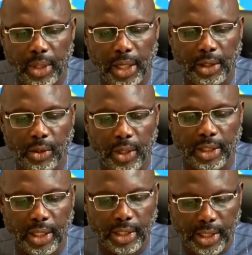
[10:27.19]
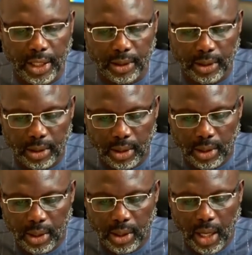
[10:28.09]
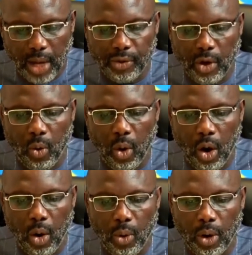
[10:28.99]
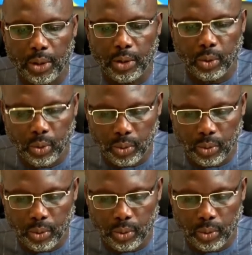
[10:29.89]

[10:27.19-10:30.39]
into existence after World War II,